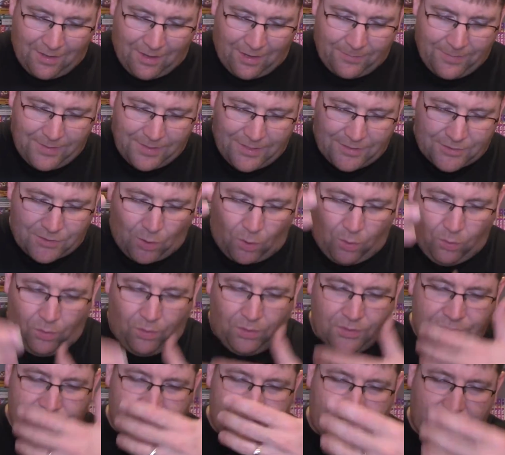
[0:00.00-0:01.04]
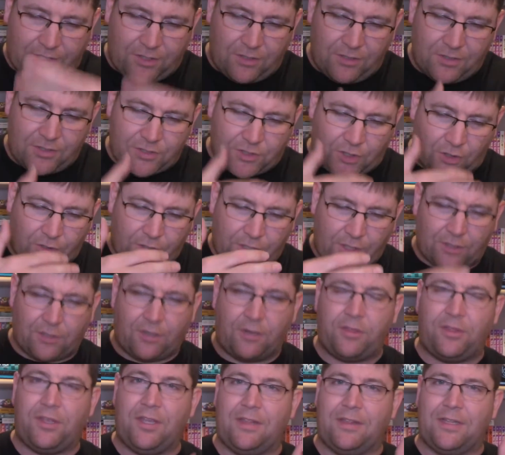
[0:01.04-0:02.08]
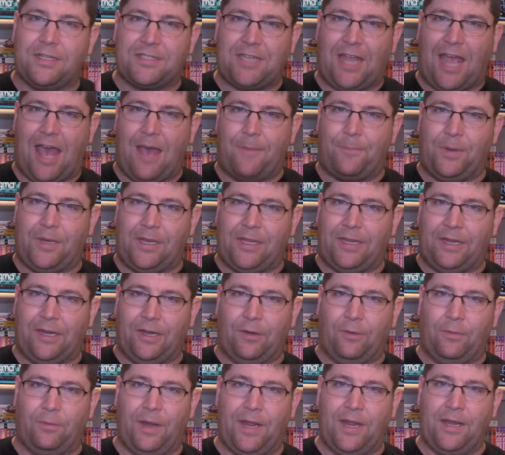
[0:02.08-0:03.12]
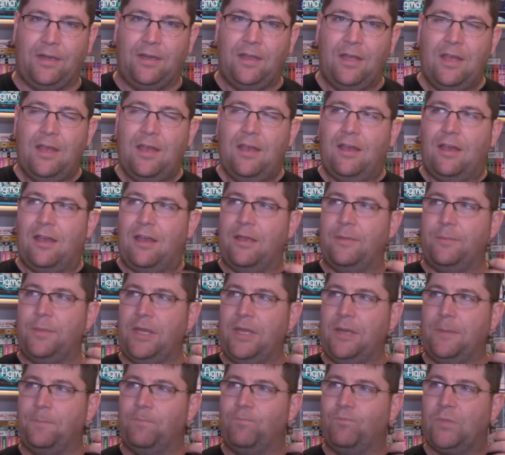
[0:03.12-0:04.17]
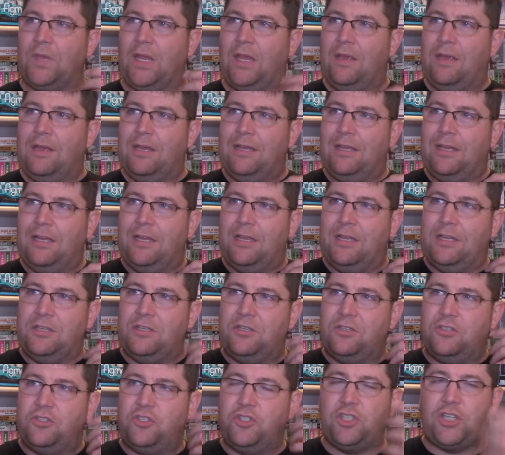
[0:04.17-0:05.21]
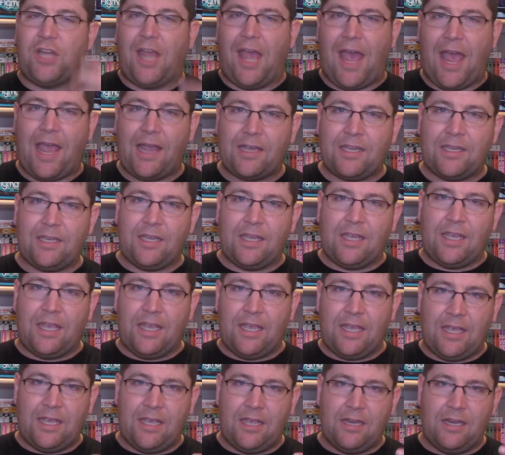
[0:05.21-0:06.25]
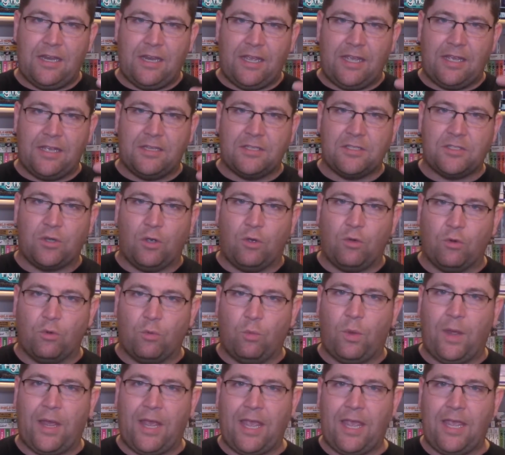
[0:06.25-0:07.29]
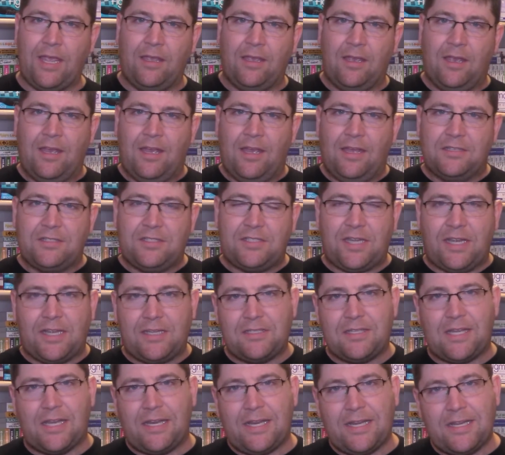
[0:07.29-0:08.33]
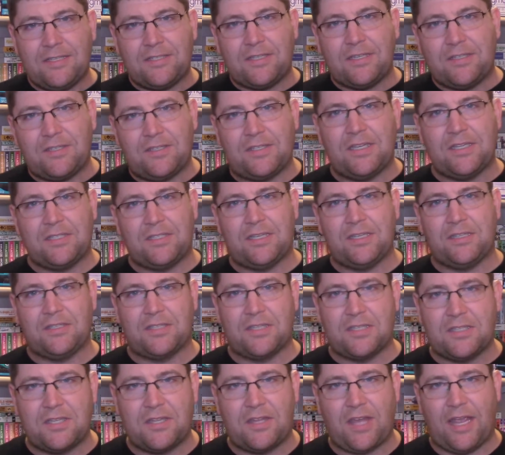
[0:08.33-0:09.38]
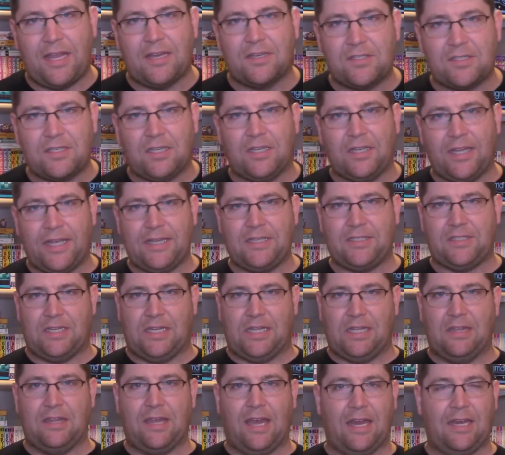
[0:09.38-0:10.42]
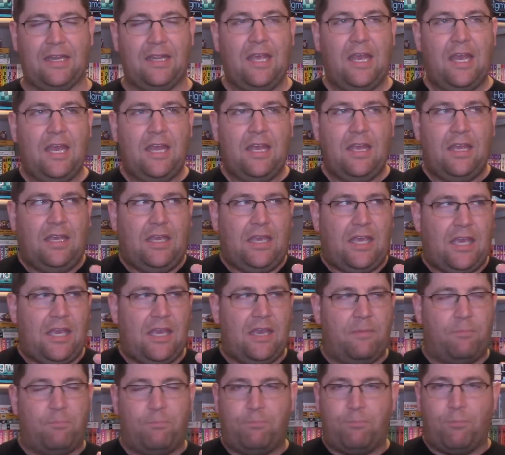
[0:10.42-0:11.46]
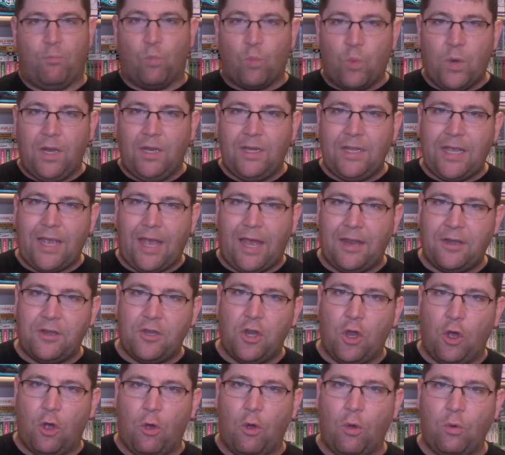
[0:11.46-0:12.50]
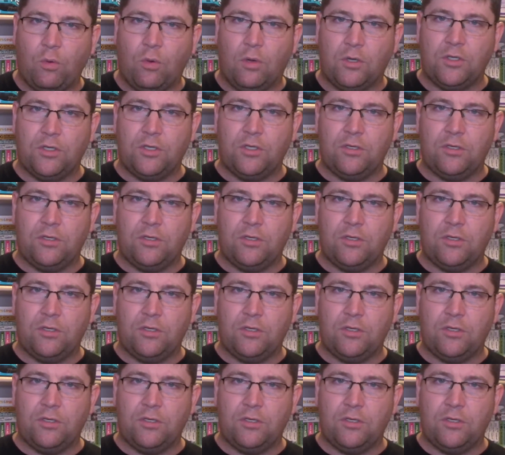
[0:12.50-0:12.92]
I mean, this whole circular thing that's happening here, right? I mean, Jack, in his own way, says that his existence is thanks to Lacie, that he really had no,